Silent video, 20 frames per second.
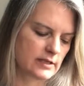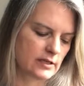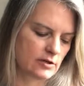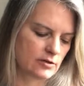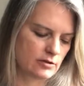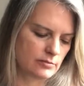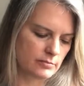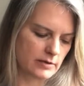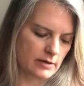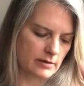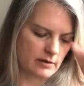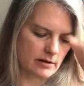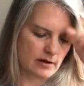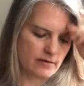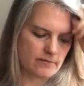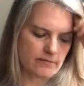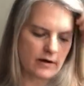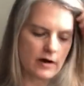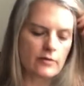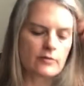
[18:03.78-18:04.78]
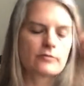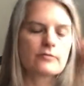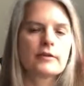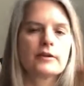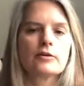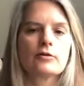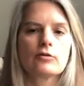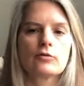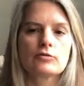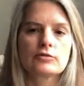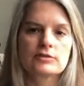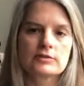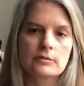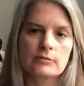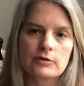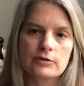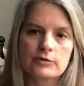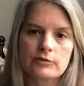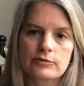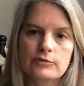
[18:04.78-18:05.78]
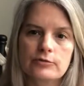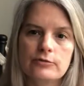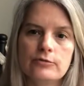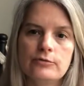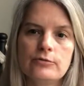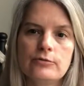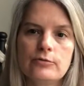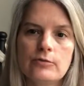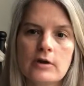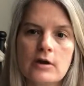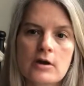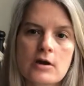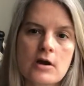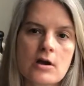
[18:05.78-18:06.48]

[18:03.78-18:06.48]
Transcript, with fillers: like it could be a, a father figure or someone who